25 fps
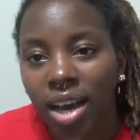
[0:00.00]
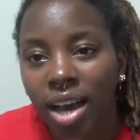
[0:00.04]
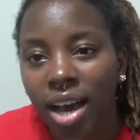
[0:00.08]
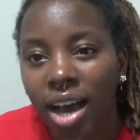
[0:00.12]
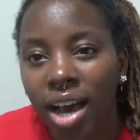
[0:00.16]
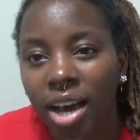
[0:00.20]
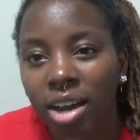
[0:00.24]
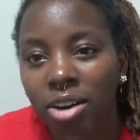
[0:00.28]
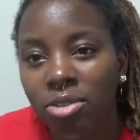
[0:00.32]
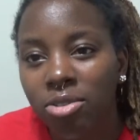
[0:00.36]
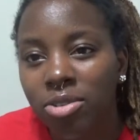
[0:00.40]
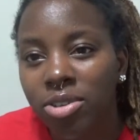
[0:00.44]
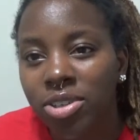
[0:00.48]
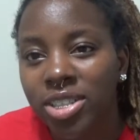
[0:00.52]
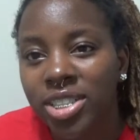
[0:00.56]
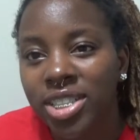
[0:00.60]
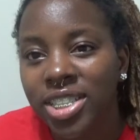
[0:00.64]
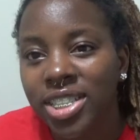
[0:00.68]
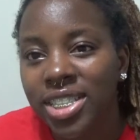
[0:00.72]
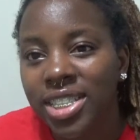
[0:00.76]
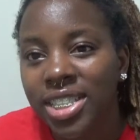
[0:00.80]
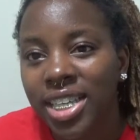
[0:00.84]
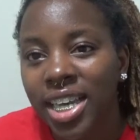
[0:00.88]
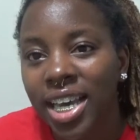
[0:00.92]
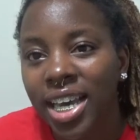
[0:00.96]
I don't want to
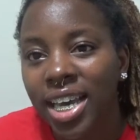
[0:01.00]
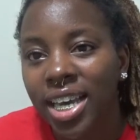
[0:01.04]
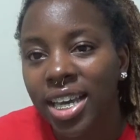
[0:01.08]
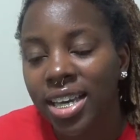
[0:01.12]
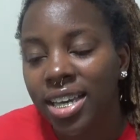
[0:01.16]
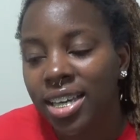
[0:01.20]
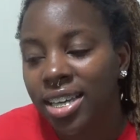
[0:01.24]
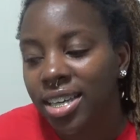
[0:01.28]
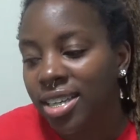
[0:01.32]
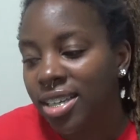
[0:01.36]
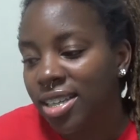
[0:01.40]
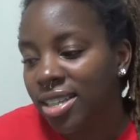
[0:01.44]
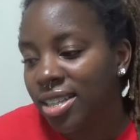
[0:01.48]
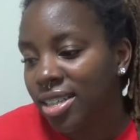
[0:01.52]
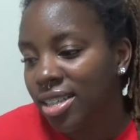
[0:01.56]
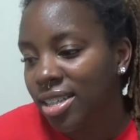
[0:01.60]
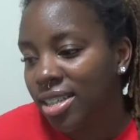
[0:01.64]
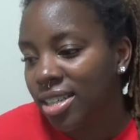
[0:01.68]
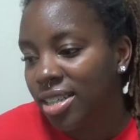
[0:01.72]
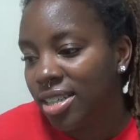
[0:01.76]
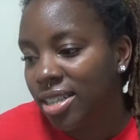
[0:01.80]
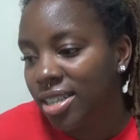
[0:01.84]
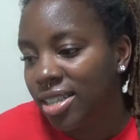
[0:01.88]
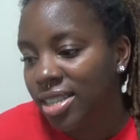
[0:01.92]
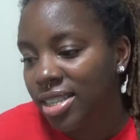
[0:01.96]
say
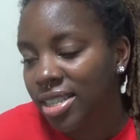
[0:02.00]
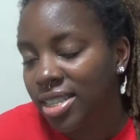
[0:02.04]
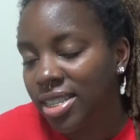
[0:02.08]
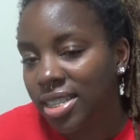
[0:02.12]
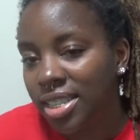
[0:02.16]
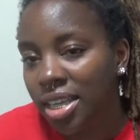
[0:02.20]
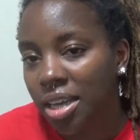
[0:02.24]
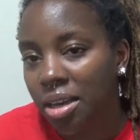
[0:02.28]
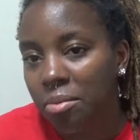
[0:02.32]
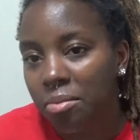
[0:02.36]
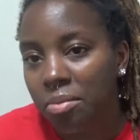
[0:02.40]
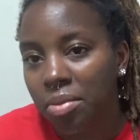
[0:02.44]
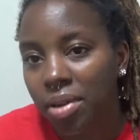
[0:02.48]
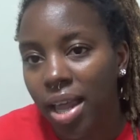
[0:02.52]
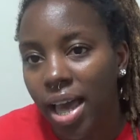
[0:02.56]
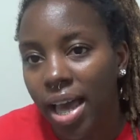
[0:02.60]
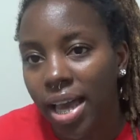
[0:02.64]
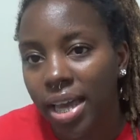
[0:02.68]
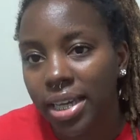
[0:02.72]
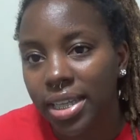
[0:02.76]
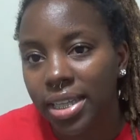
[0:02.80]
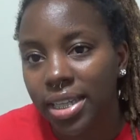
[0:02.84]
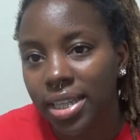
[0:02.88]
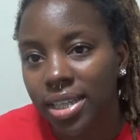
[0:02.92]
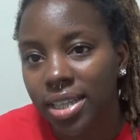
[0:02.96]
step
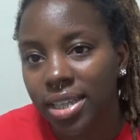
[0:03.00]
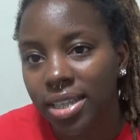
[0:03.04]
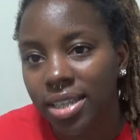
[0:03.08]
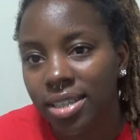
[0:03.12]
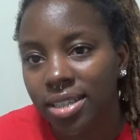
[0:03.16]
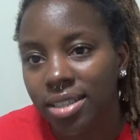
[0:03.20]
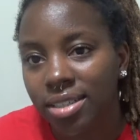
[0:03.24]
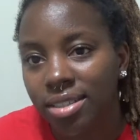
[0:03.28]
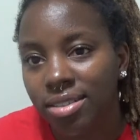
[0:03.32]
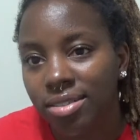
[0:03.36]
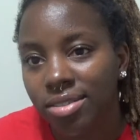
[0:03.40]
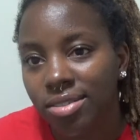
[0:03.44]
lightly